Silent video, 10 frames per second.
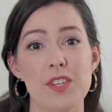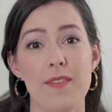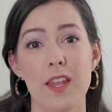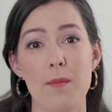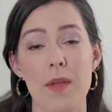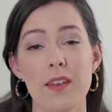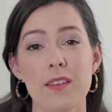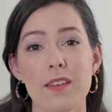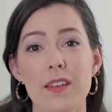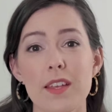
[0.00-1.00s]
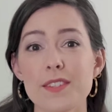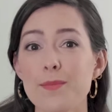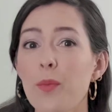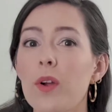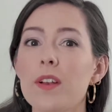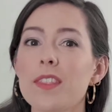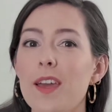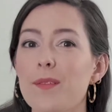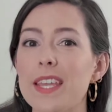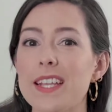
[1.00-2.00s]
development, it's important
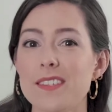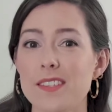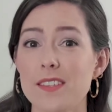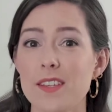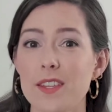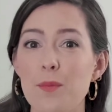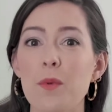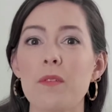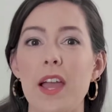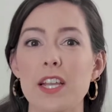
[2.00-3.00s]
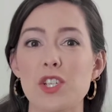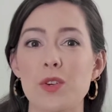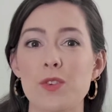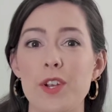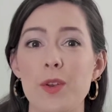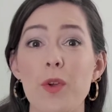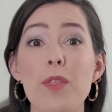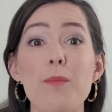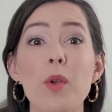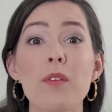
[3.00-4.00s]
that we consistently provide children with
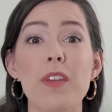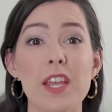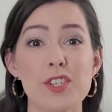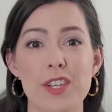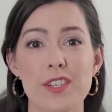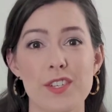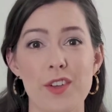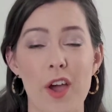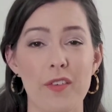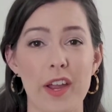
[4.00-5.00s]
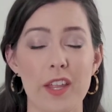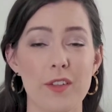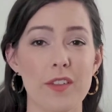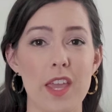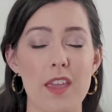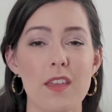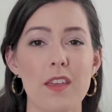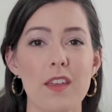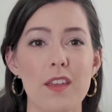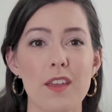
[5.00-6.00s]
motivation to talk regularly.
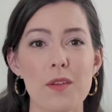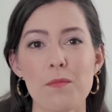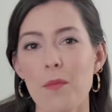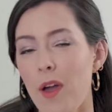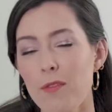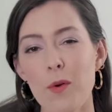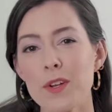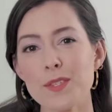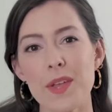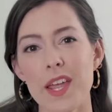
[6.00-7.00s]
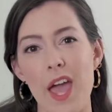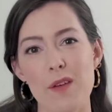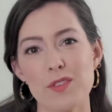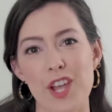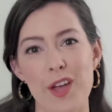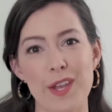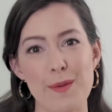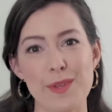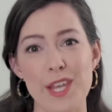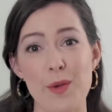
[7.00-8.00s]
Of course, we can have a child
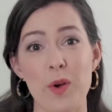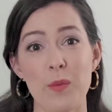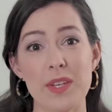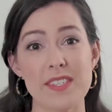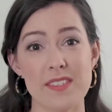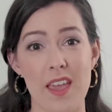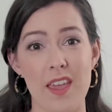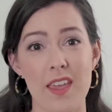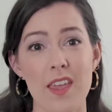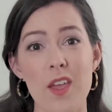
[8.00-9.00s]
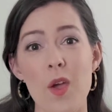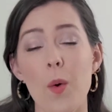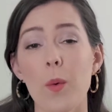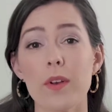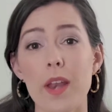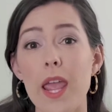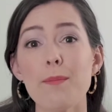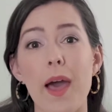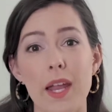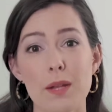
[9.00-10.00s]
imitate what we say or
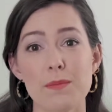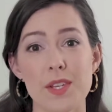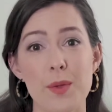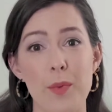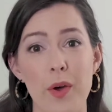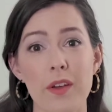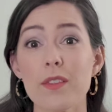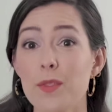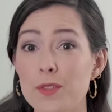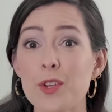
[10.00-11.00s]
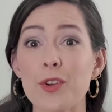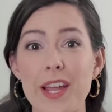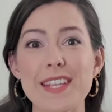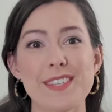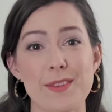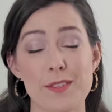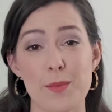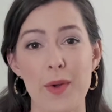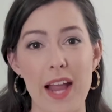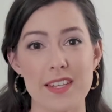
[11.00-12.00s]
name items in a book. Those are great skills to
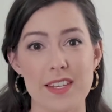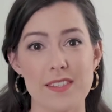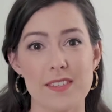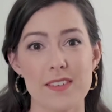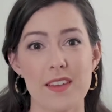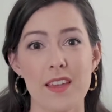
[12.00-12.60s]
practice.